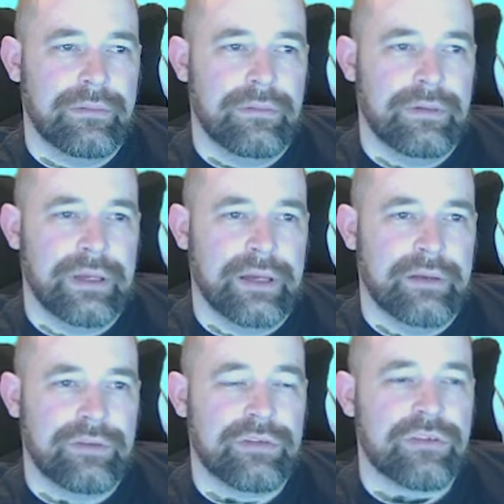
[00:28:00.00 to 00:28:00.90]
Yeah,
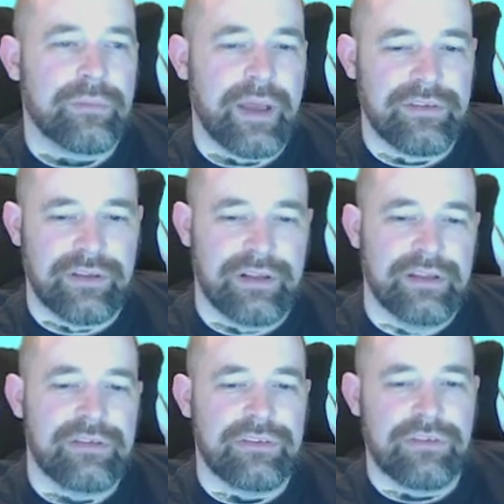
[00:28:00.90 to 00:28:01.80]
so it's basically
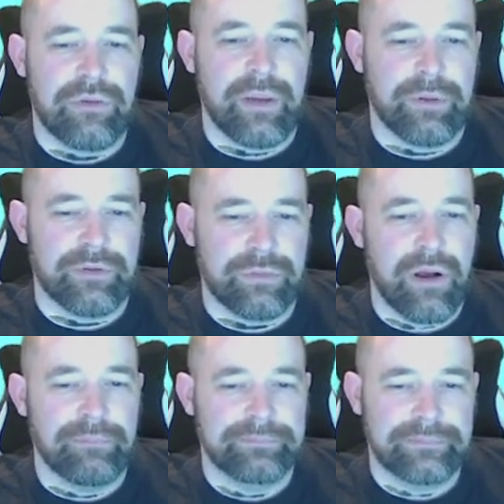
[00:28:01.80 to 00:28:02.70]
this is 2n plus
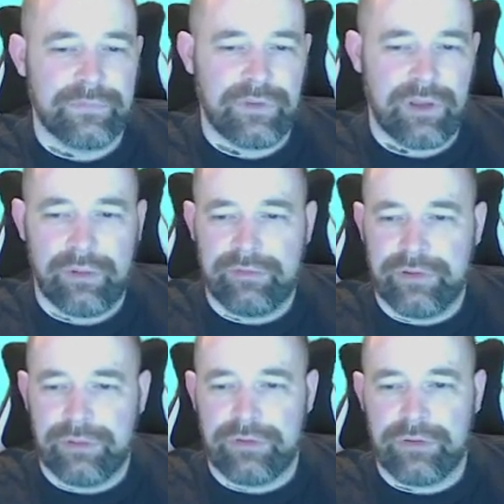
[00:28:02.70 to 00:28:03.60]
1. So if
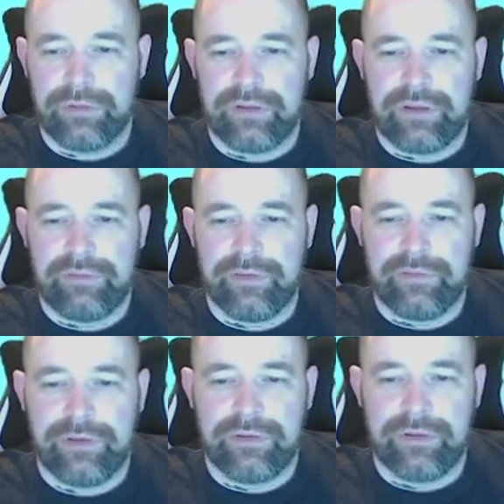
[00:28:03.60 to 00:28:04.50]
you
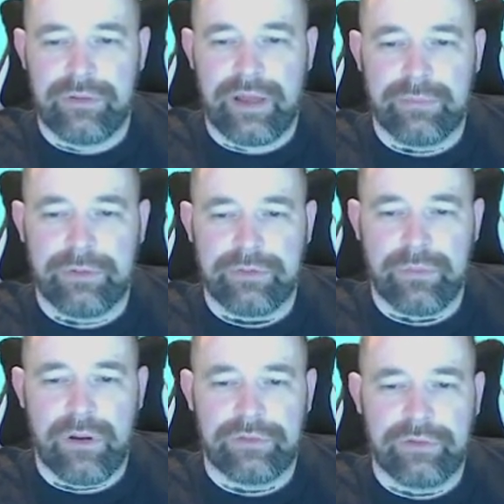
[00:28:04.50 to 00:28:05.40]
do n plus
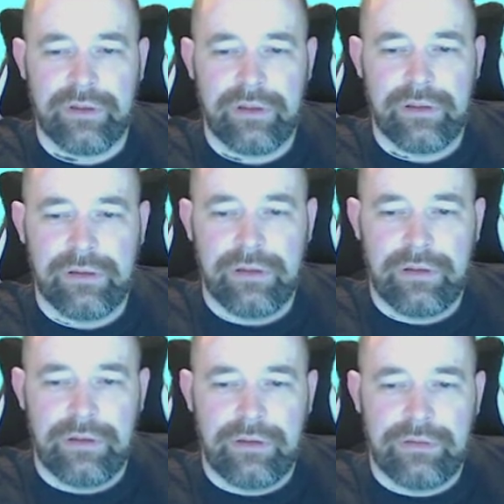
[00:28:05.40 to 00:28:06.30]
1
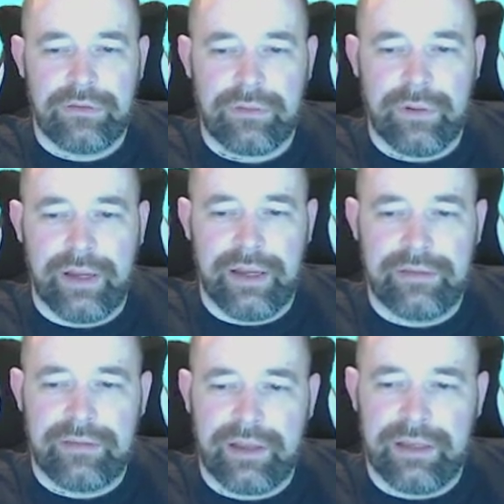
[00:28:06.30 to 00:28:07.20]

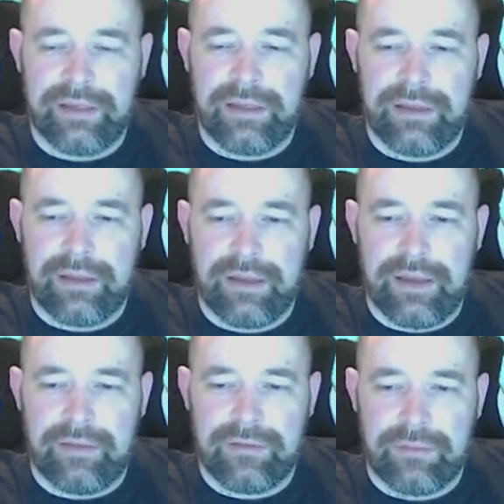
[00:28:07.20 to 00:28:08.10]
squared, take
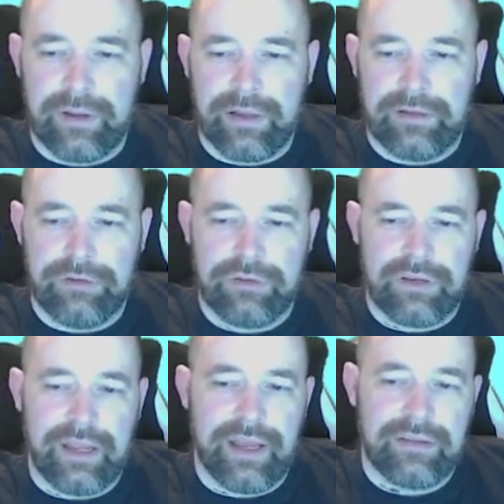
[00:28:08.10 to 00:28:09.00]
n squared, you
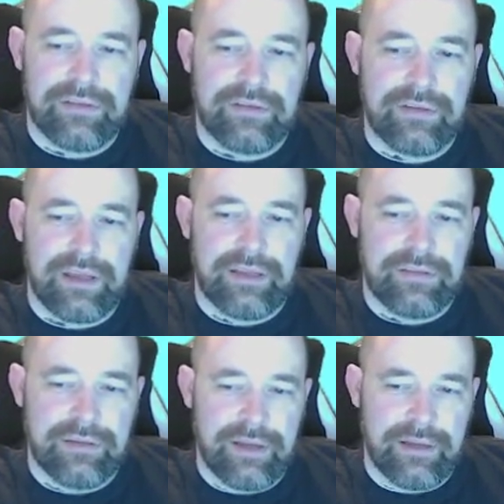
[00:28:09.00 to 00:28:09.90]
should get
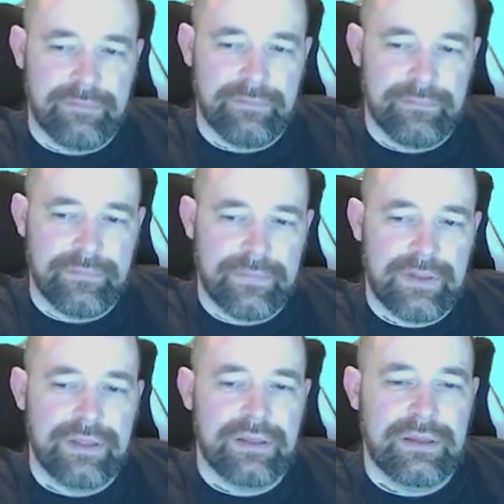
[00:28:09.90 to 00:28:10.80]
89.
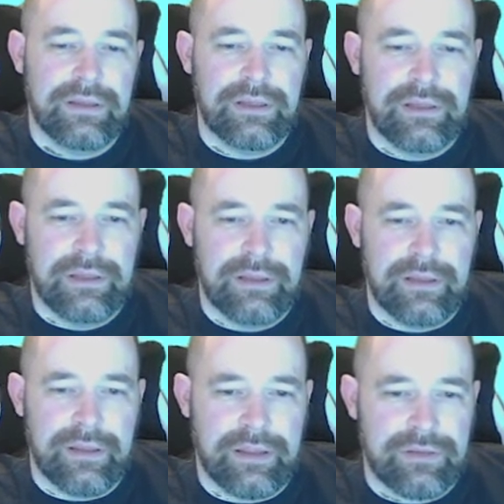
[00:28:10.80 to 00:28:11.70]

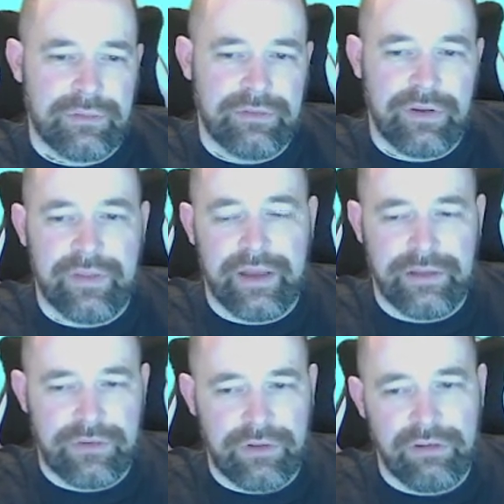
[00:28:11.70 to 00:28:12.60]
That's what you've got there, and
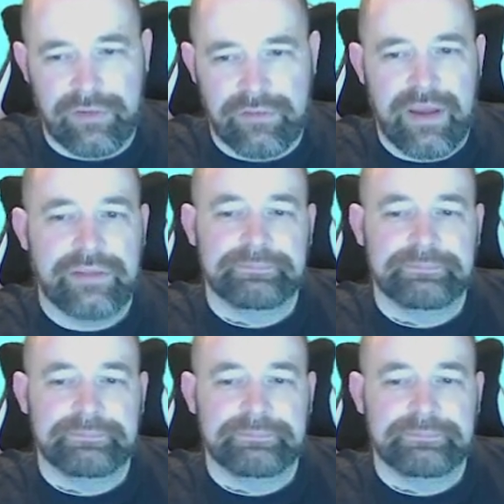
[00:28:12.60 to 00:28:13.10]
you're solving for n.